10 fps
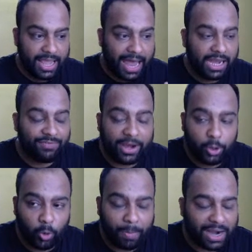And if I
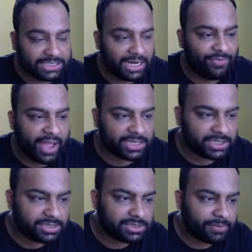do partial
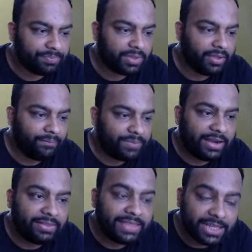fractions,
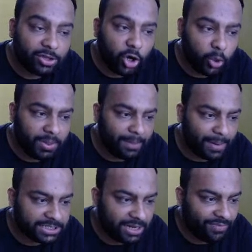then this is going to be the
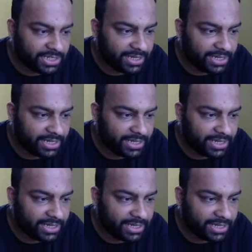partial fraction